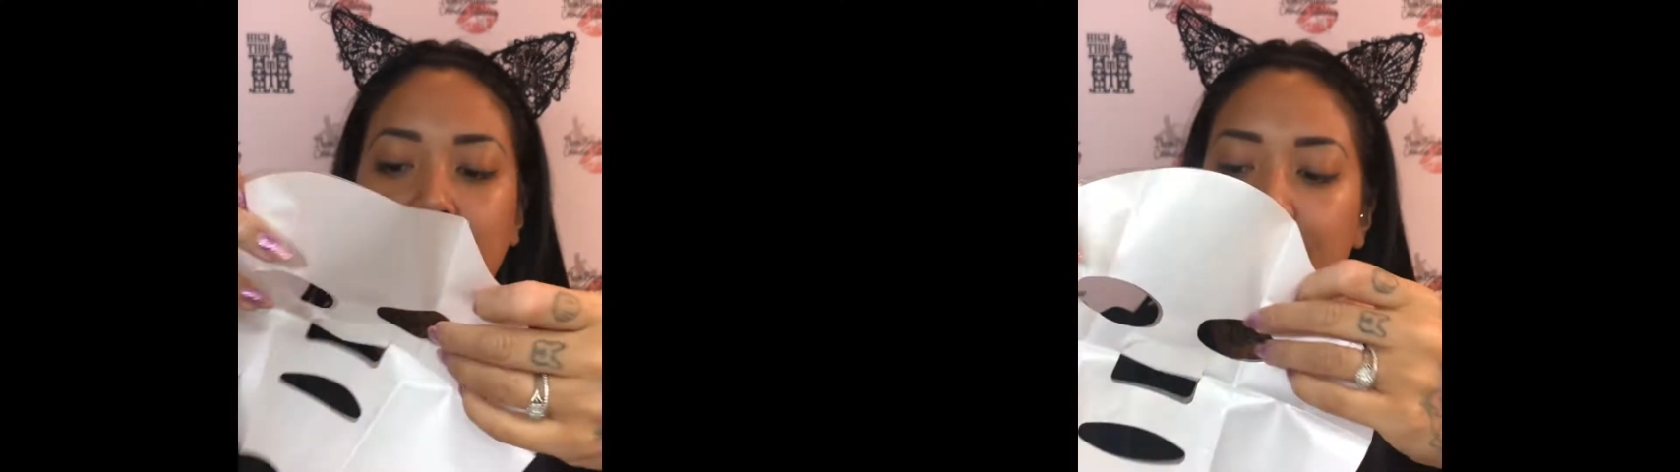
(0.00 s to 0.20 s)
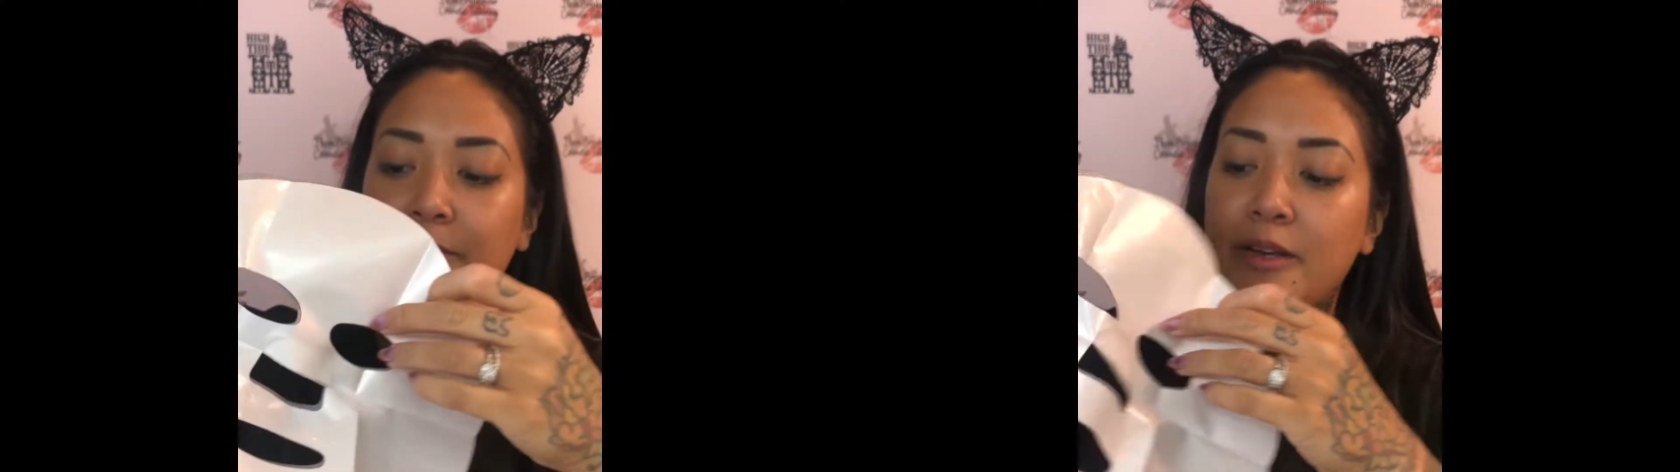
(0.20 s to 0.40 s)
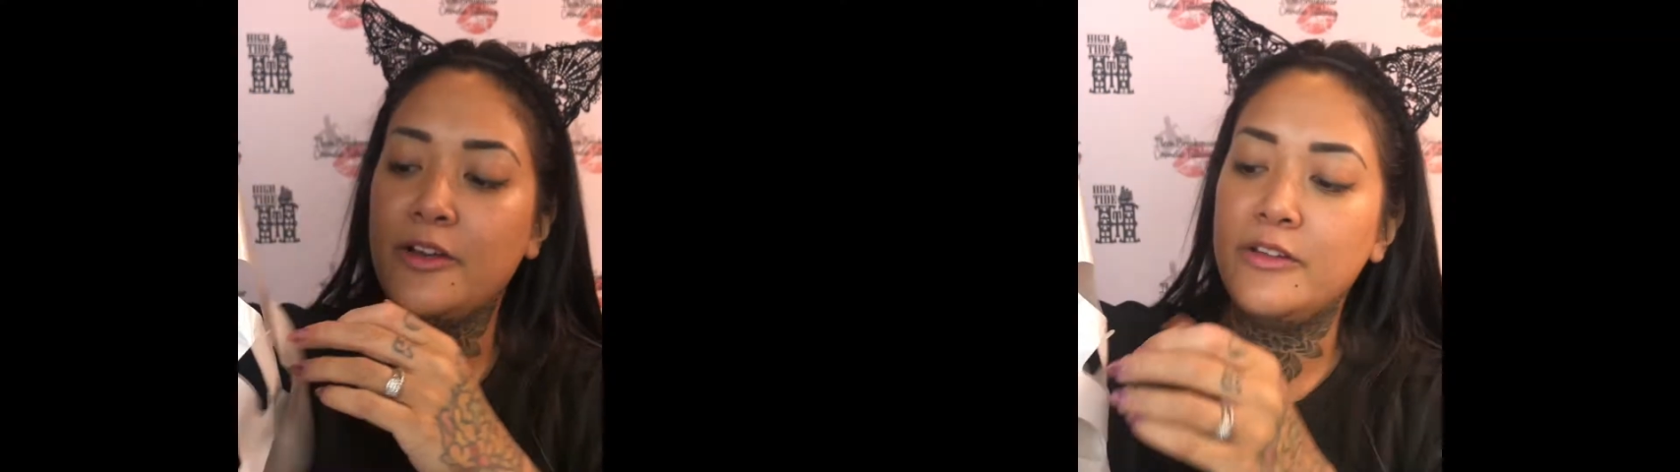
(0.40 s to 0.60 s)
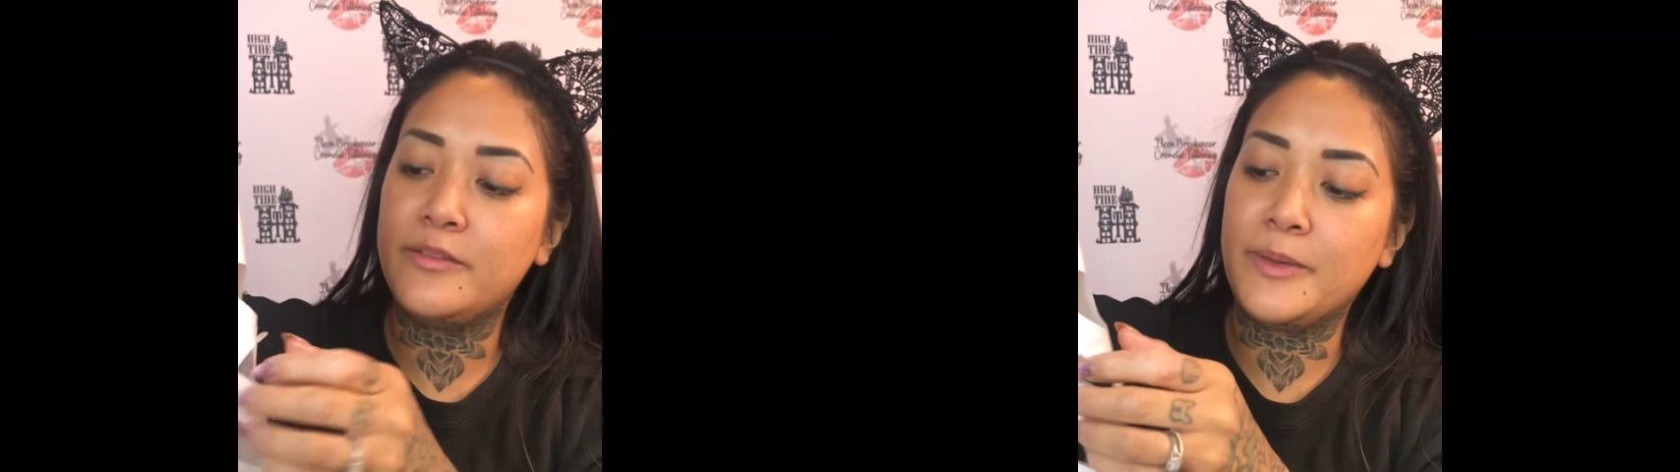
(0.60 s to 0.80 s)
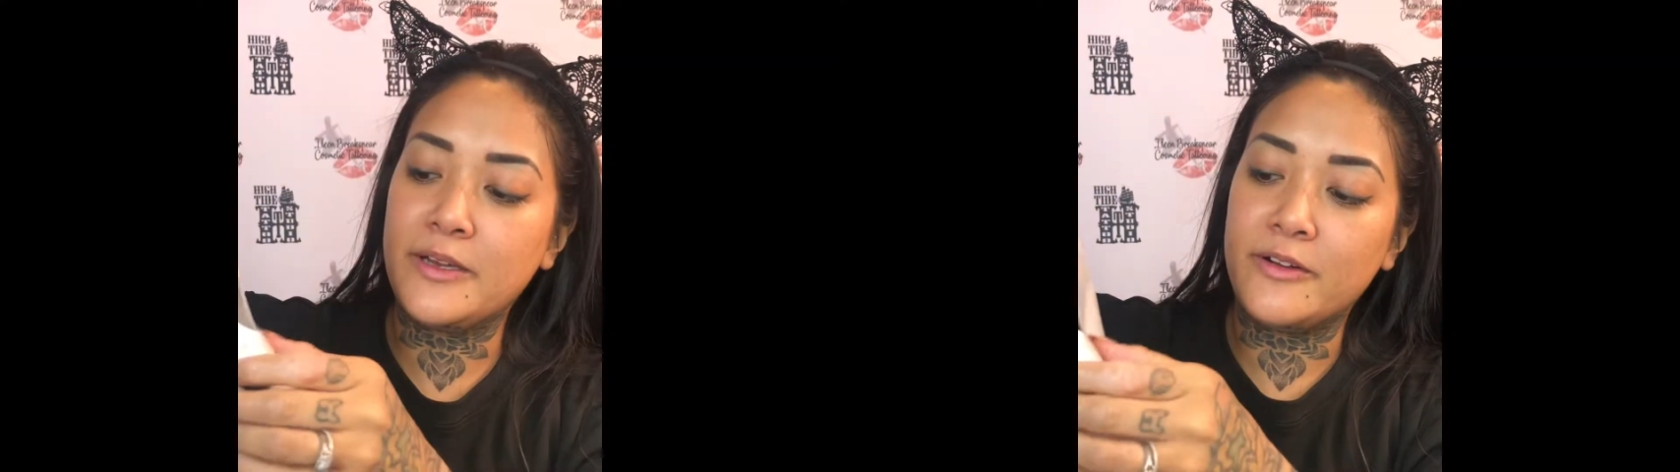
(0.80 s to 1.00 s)
where's my nose
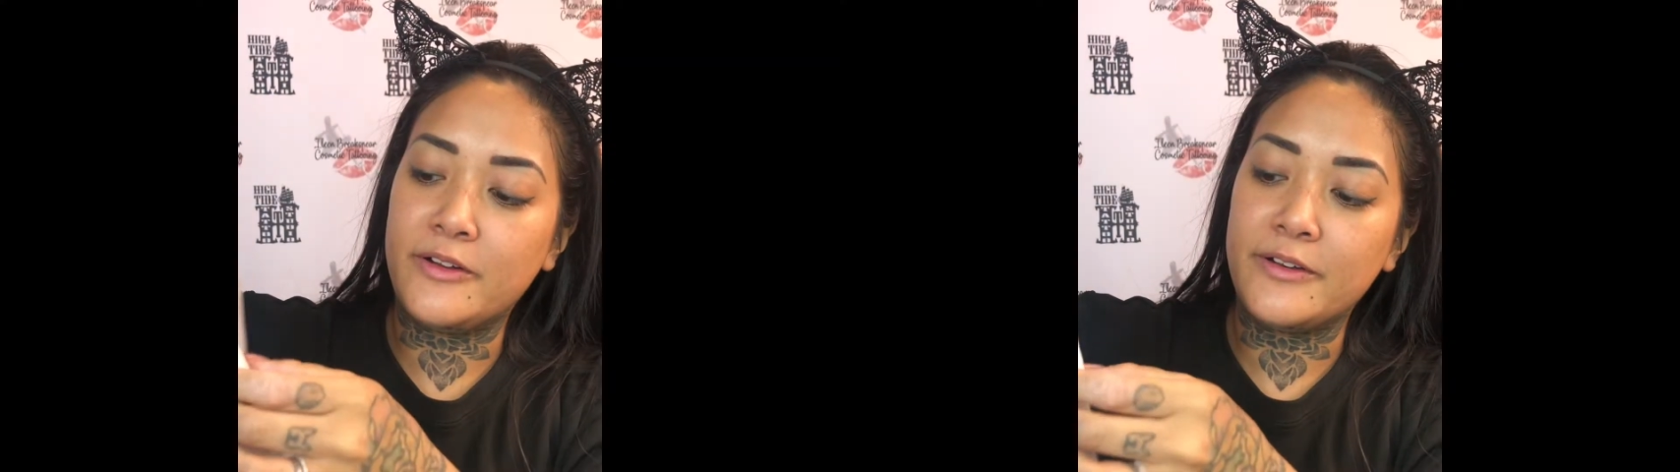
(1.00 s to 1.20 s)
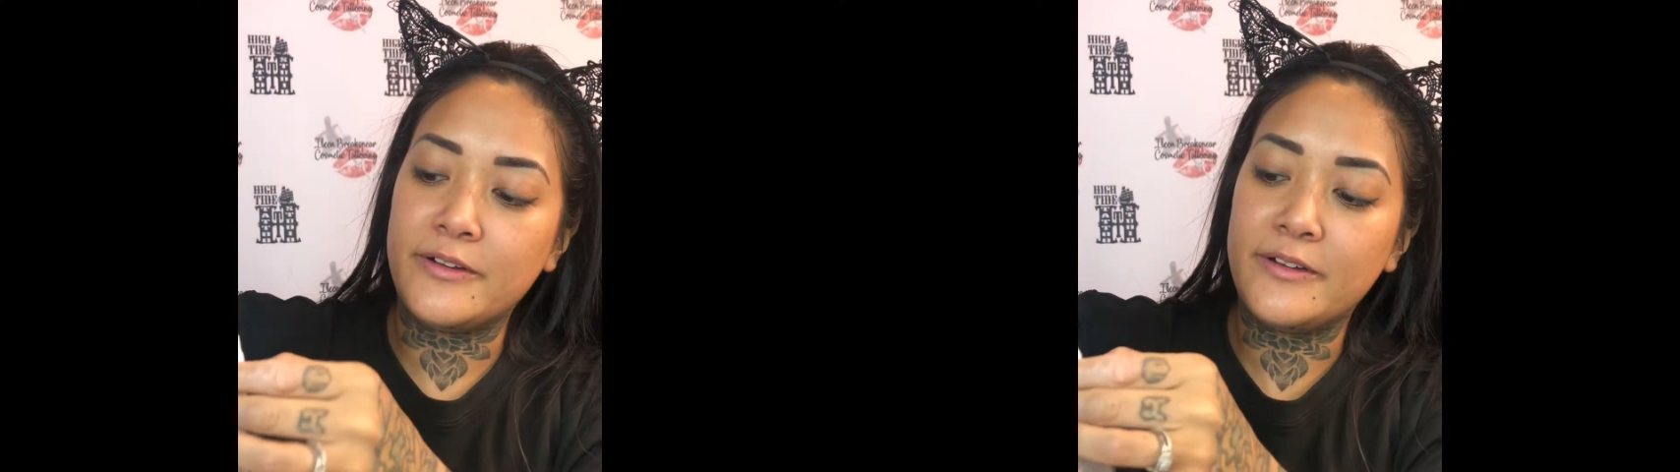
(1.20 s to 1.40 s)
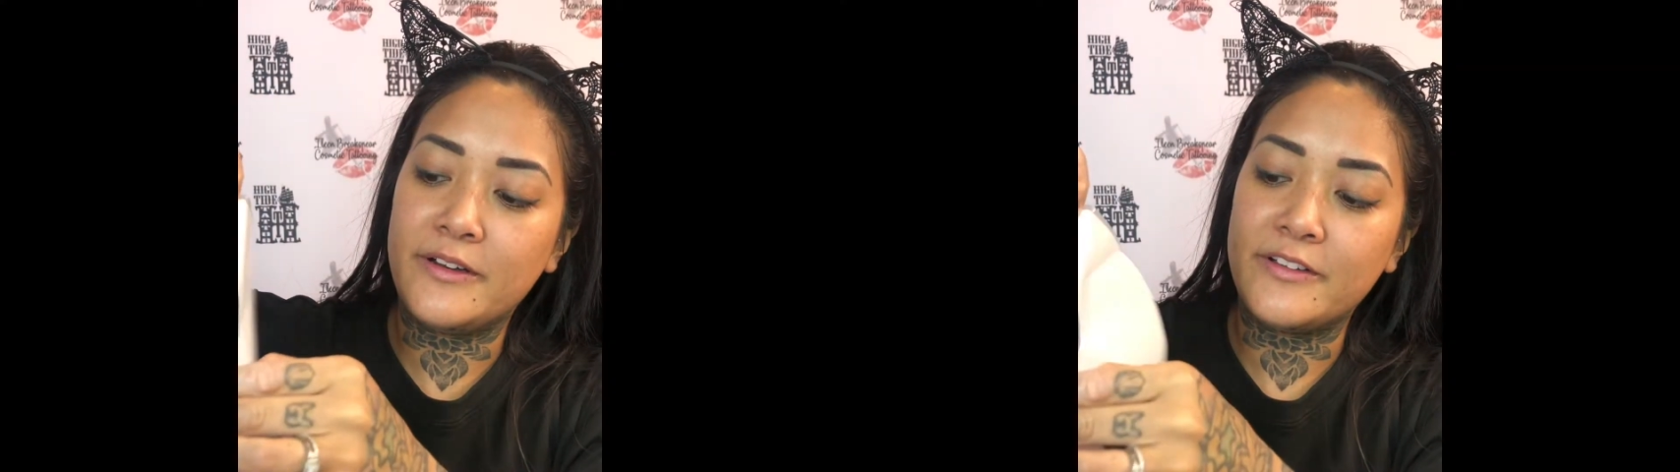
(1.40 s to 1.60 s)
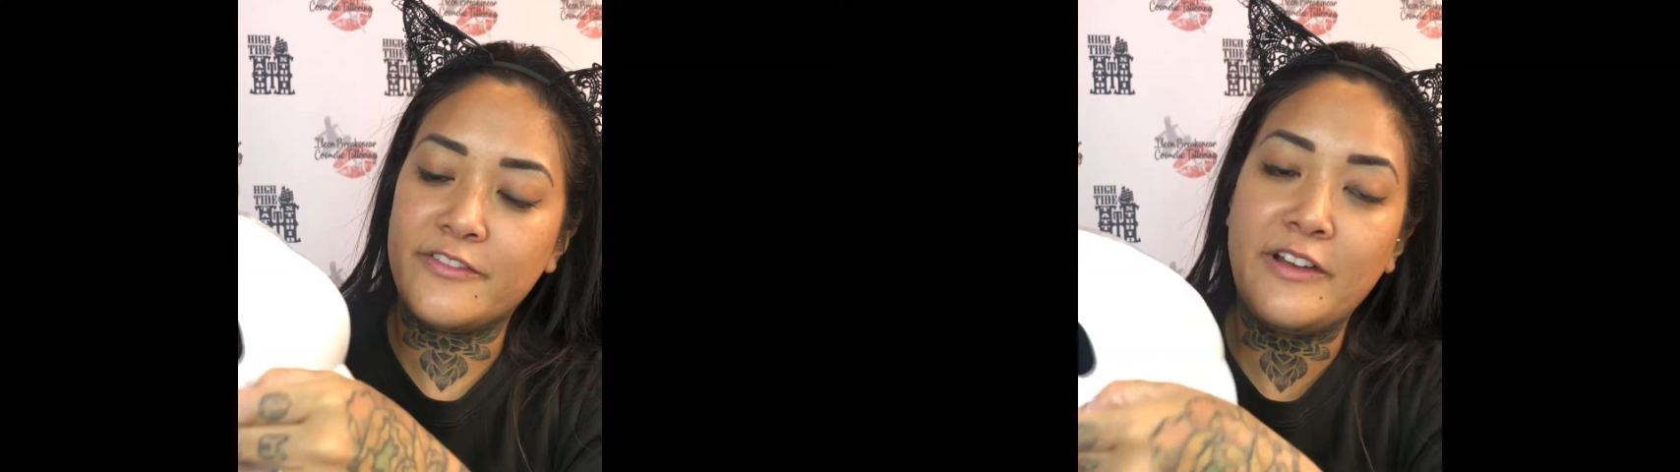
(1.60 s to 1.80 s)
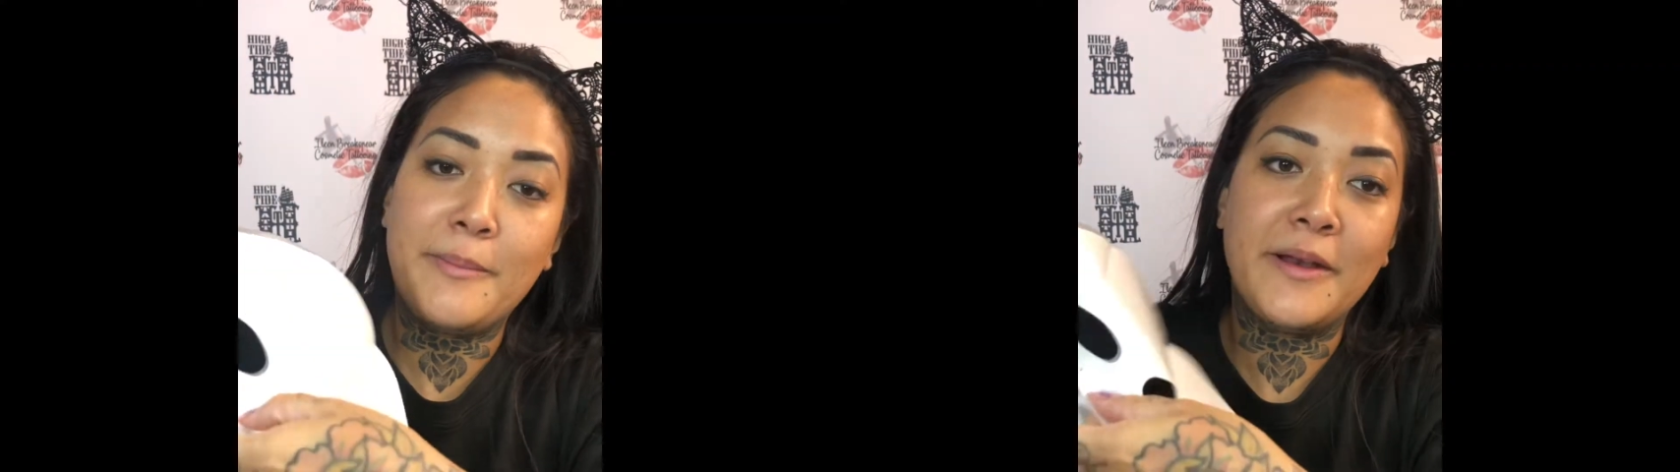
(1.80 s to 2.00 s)
bit gone? I was
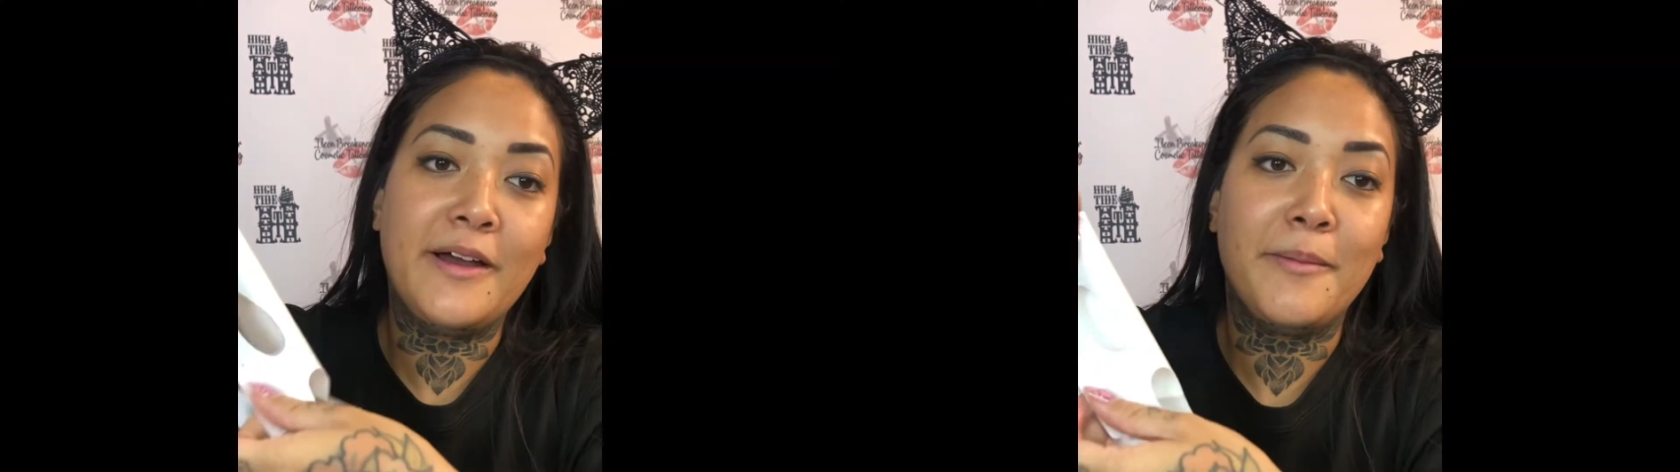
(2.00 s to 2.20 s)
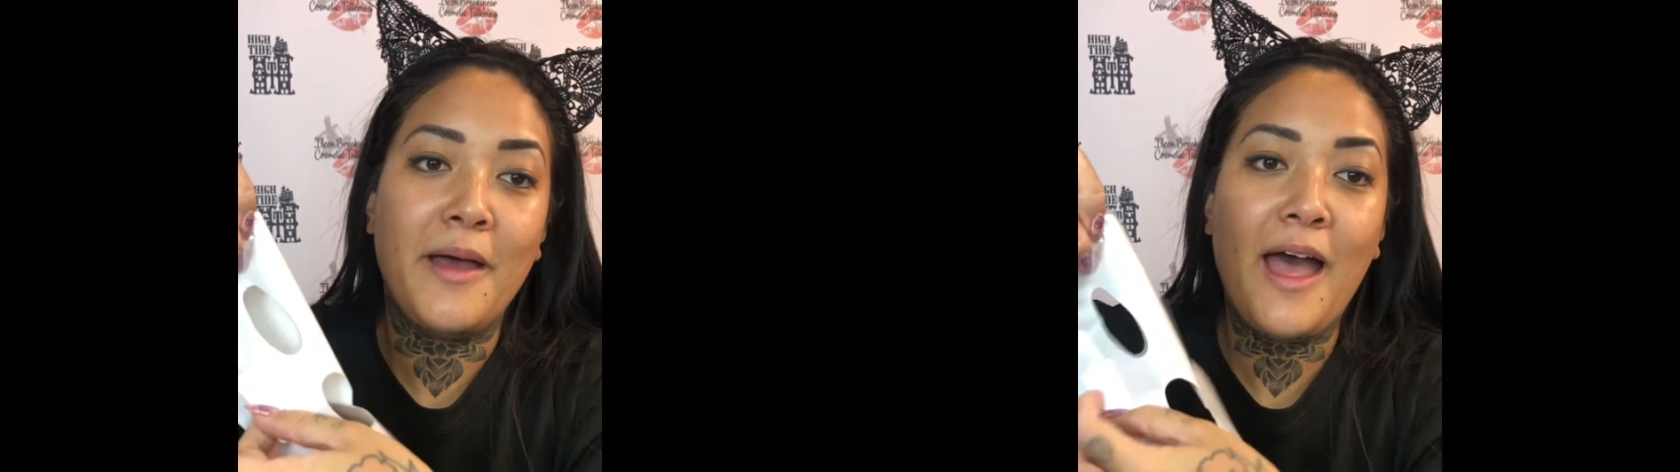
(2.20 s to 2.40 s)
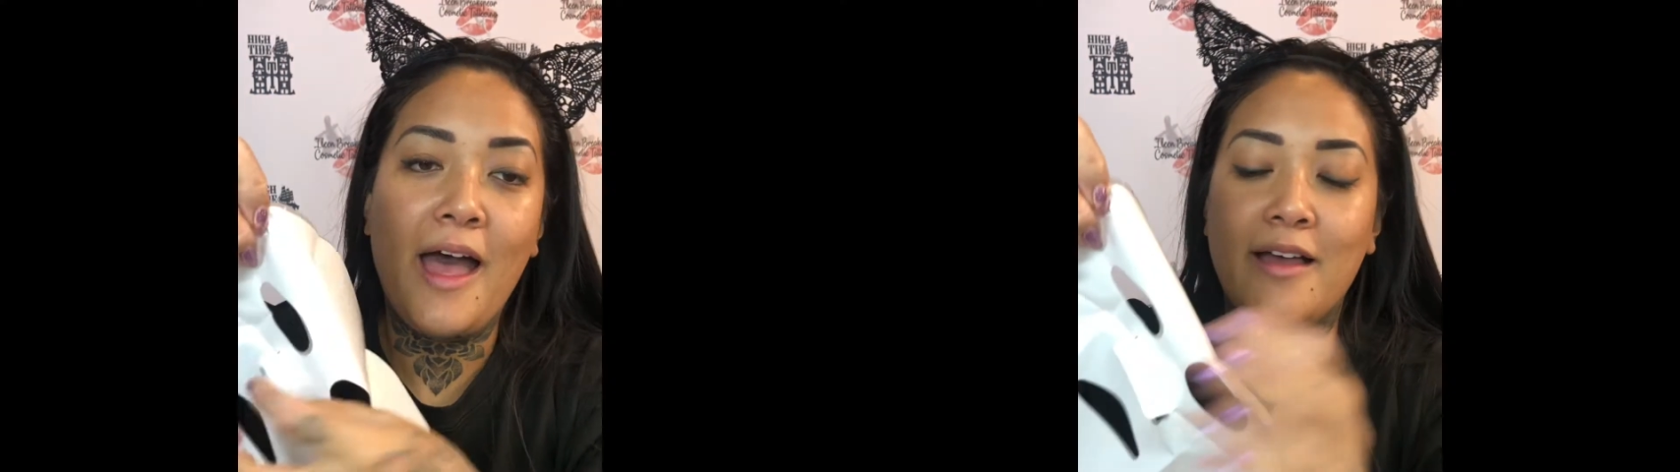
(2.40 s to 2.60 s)
flipping up, huh?